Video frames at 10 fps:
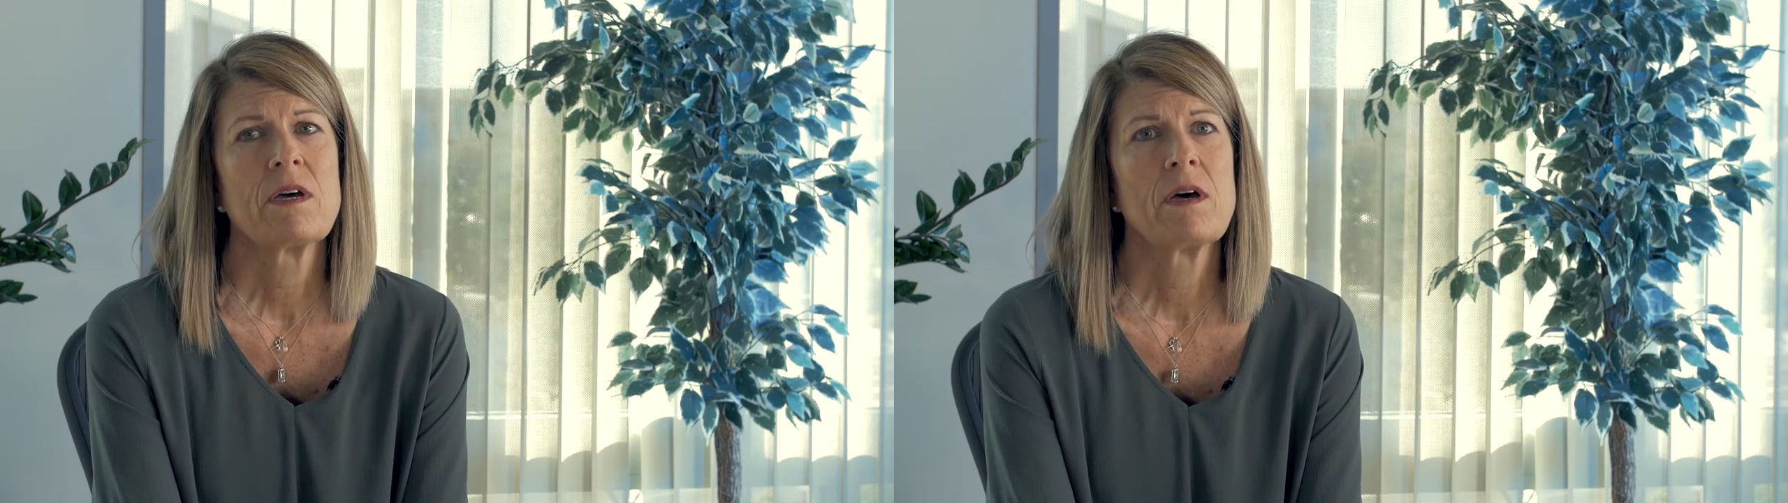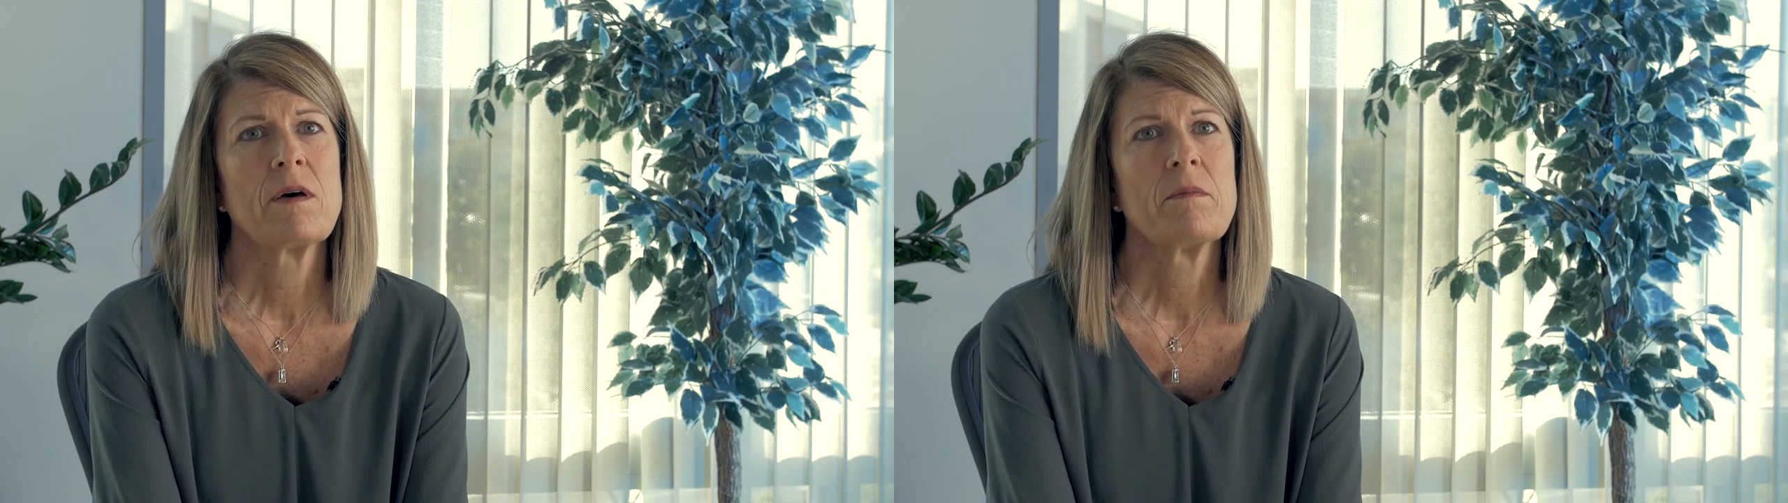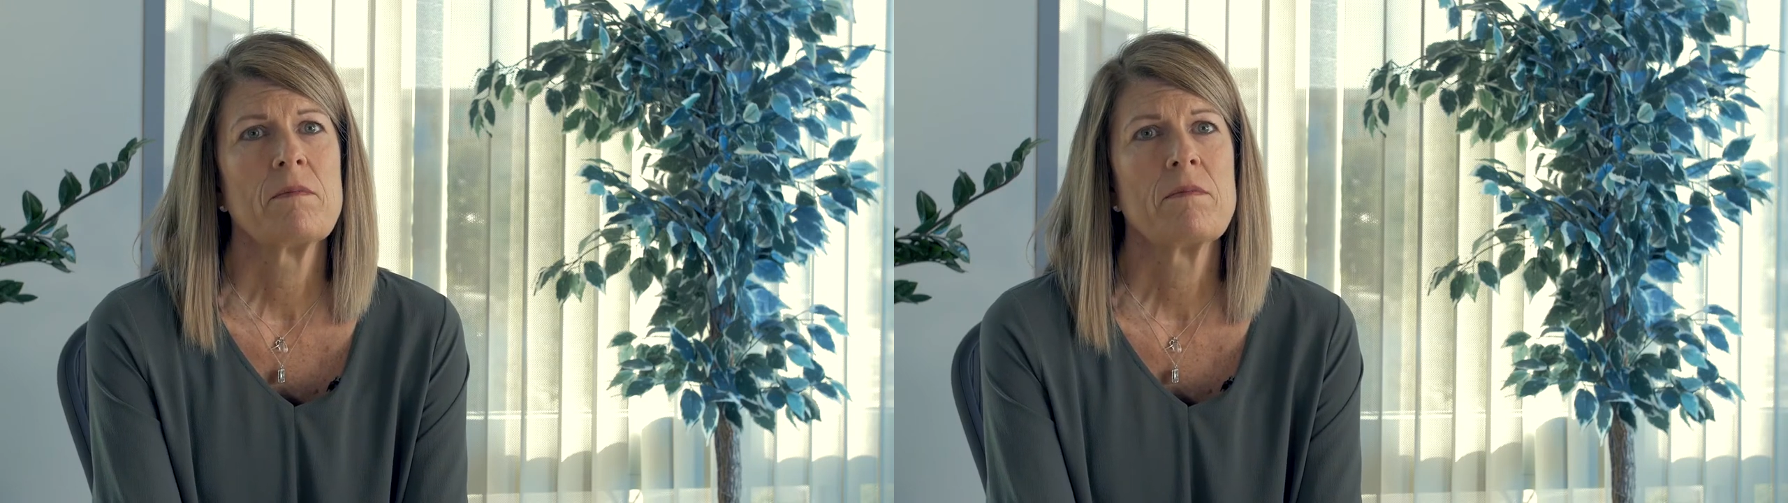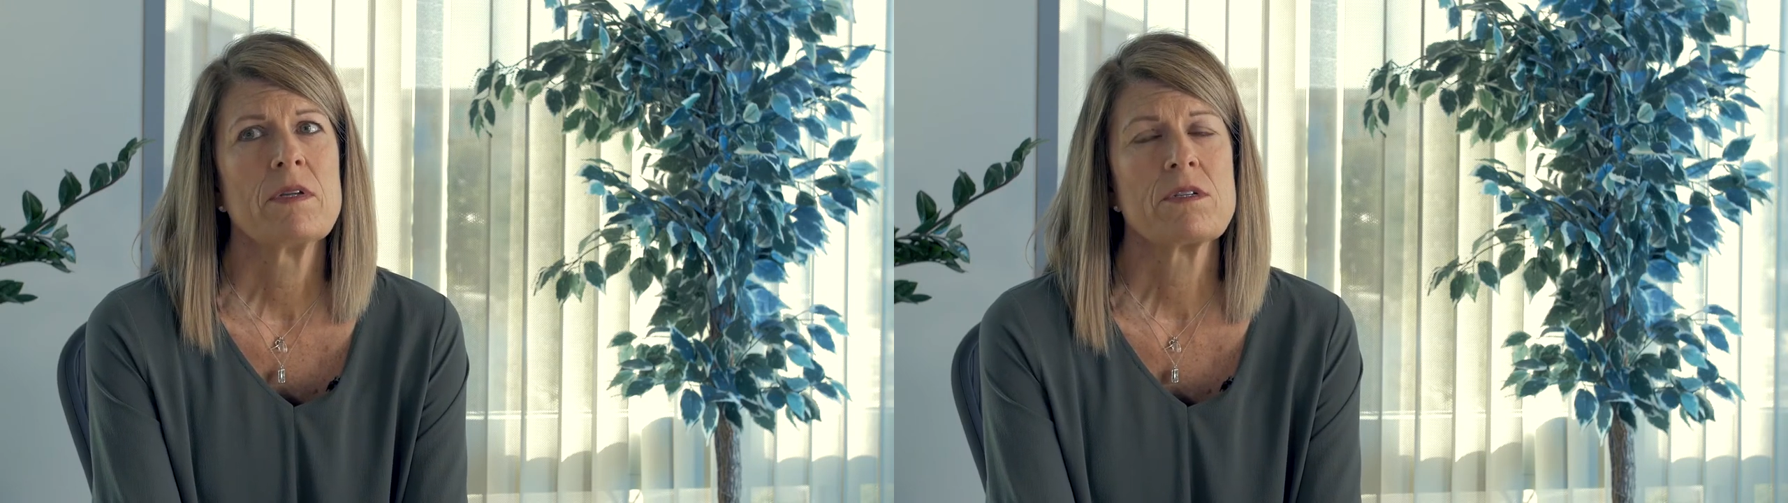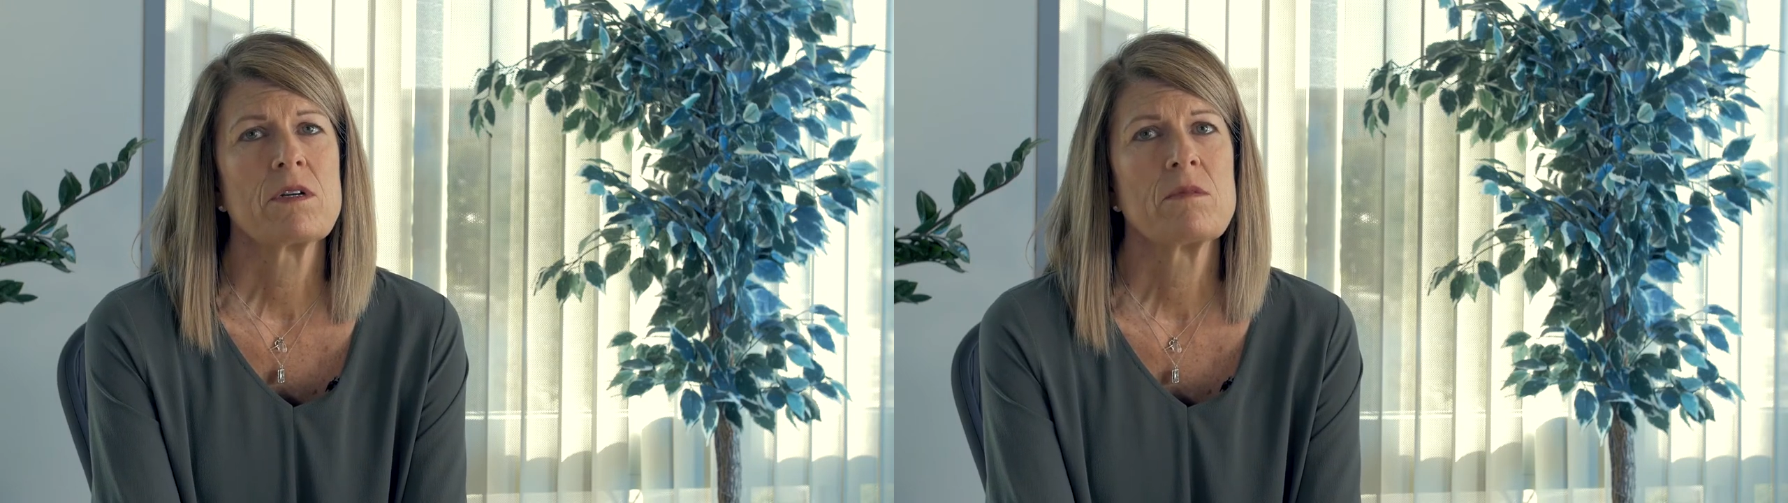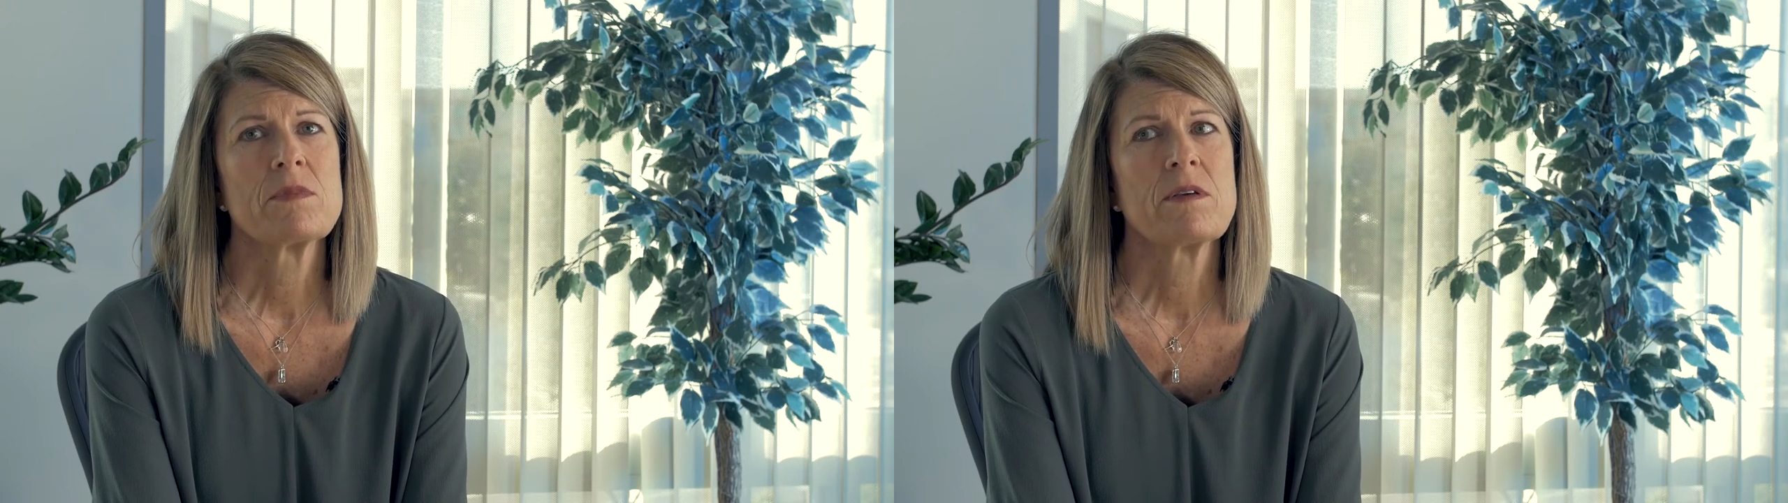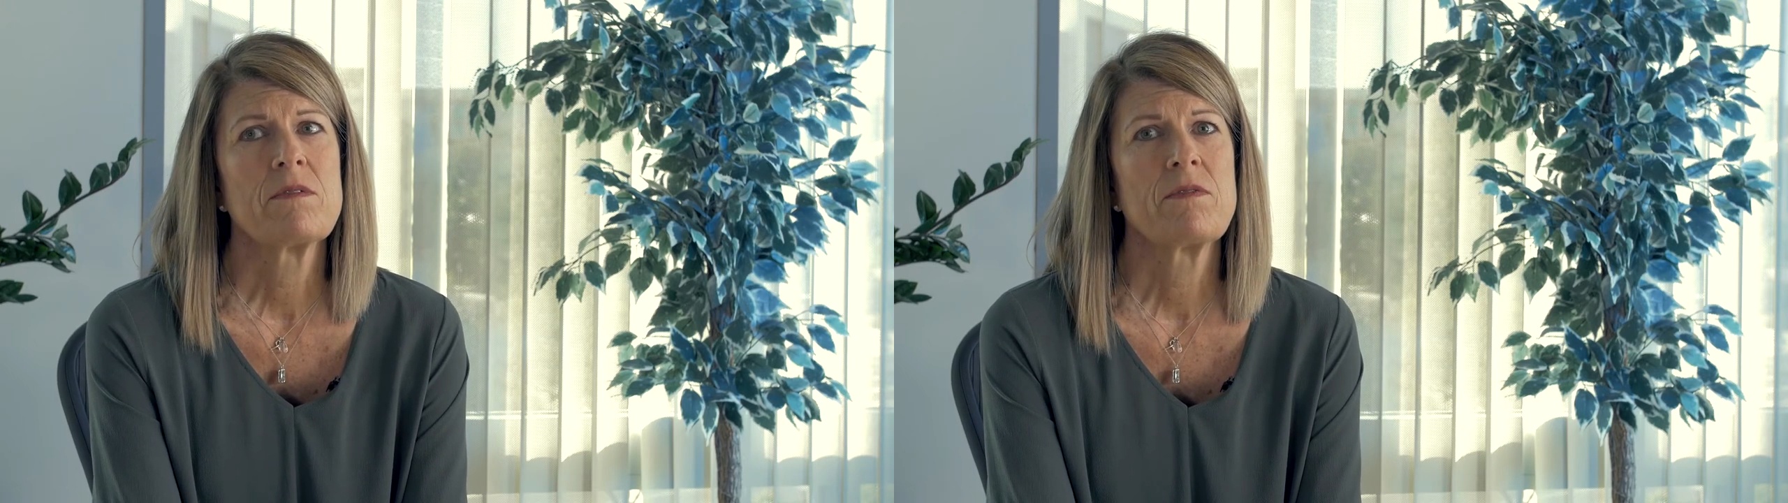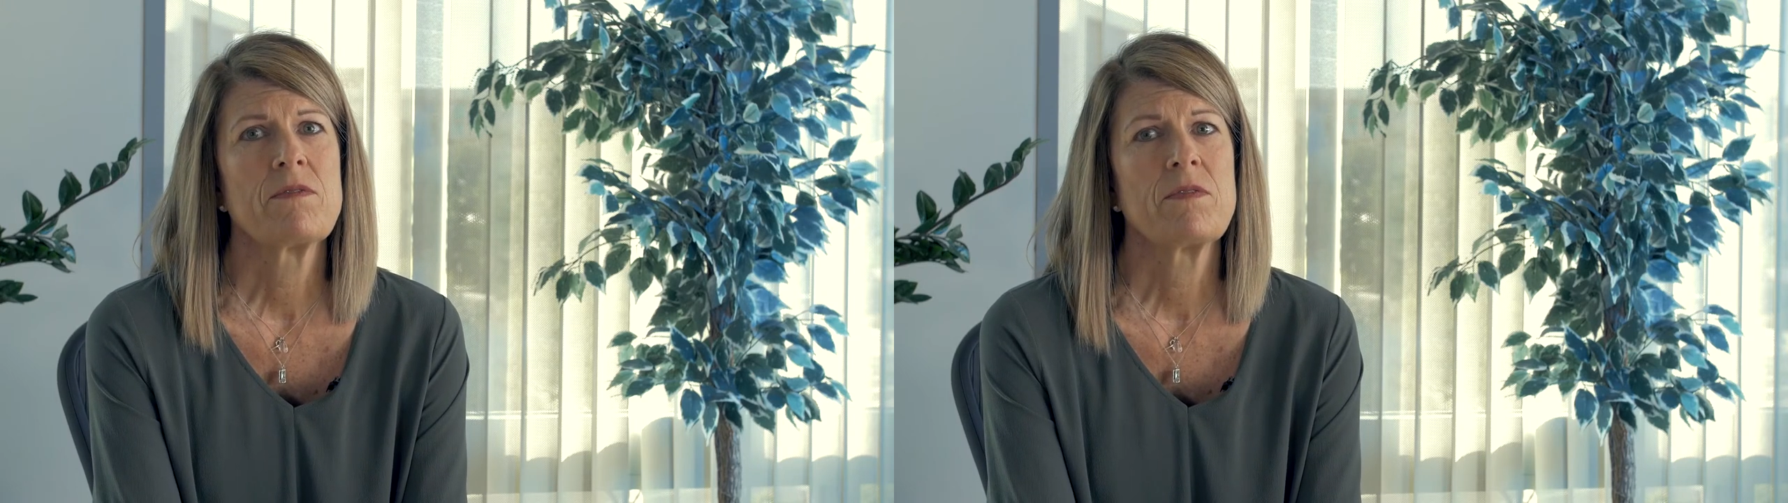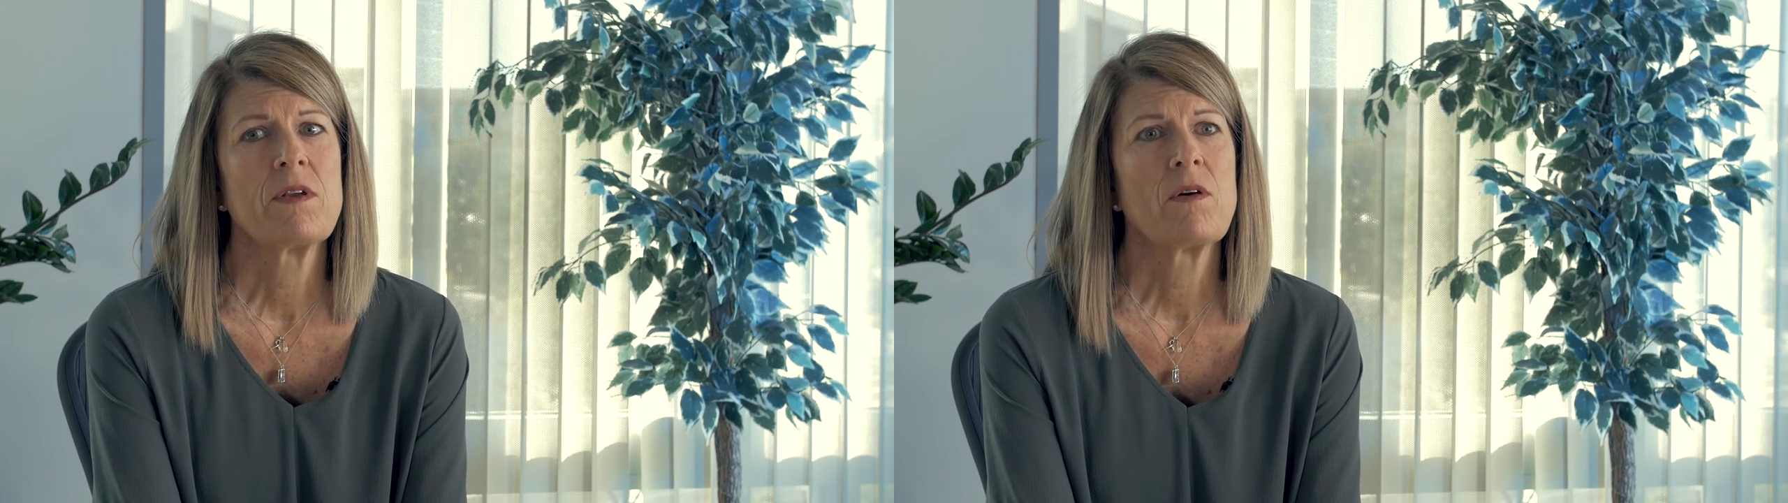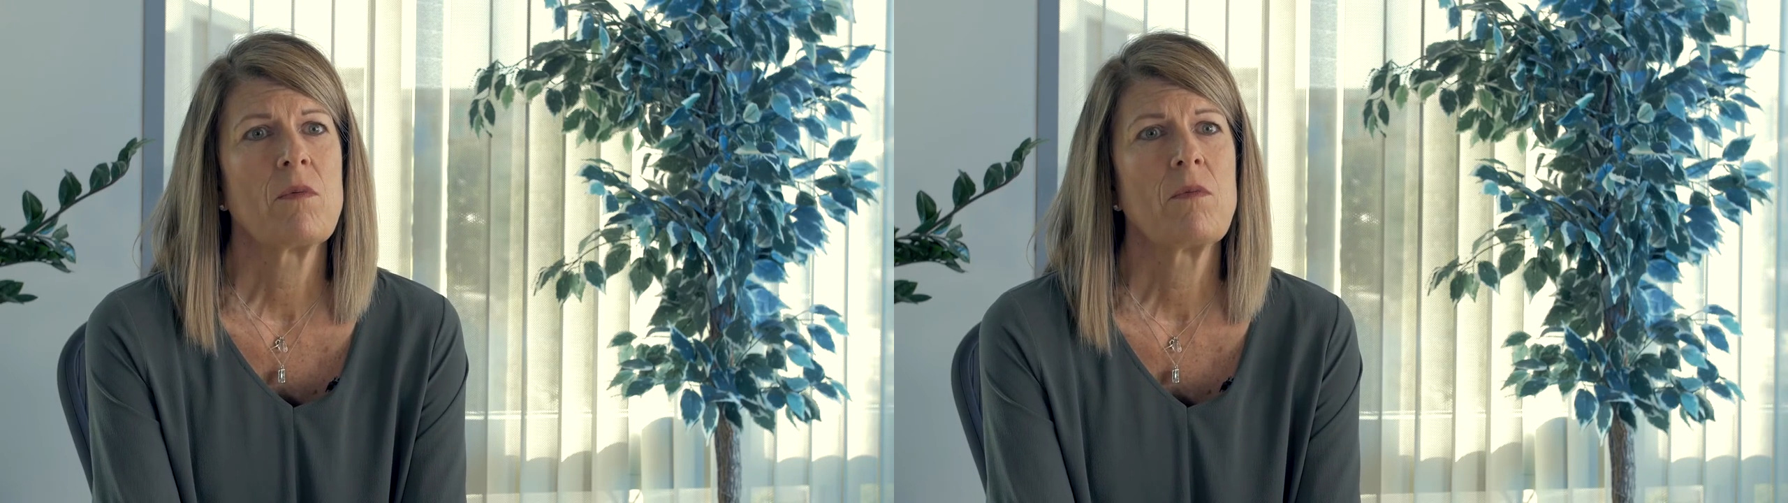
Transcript: Um, in terms of, you know,